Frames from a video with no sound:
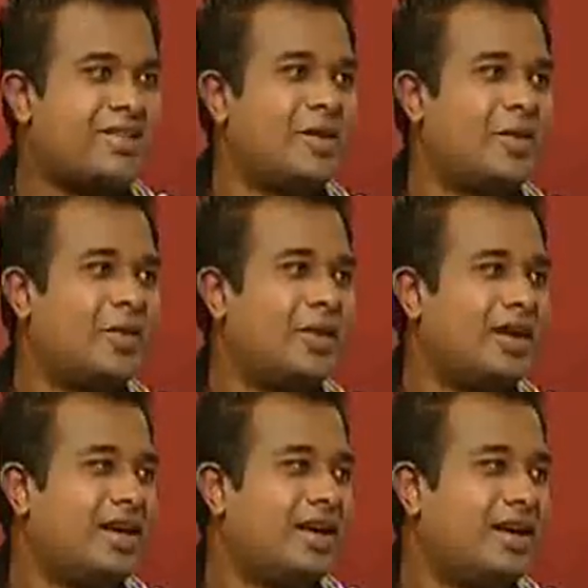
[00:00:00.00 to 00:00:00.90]

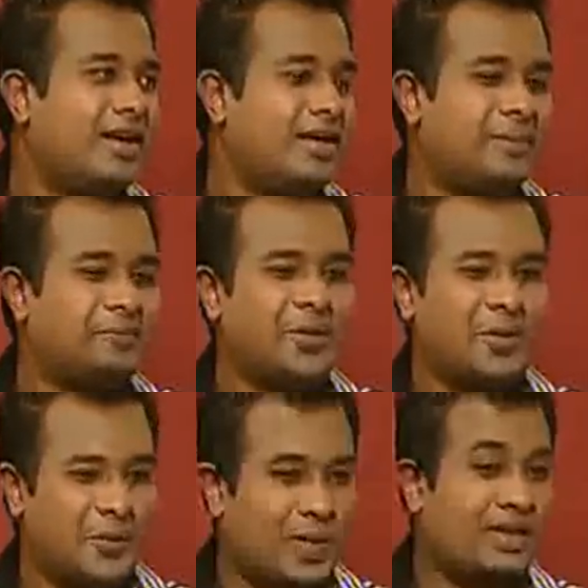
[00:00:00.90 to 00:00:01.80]

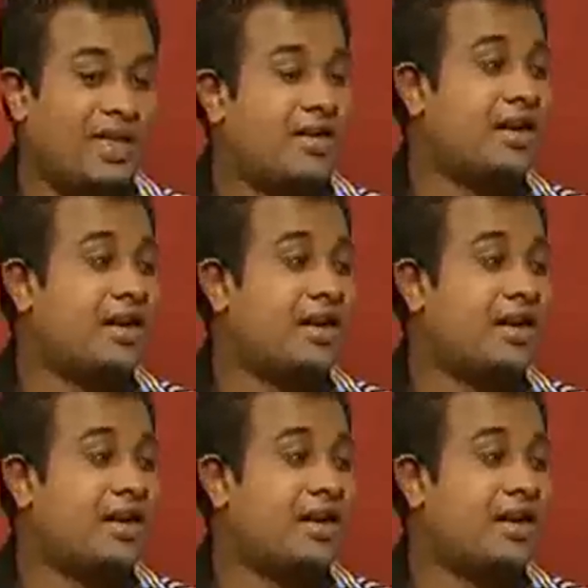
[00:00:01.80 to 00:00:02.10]
when they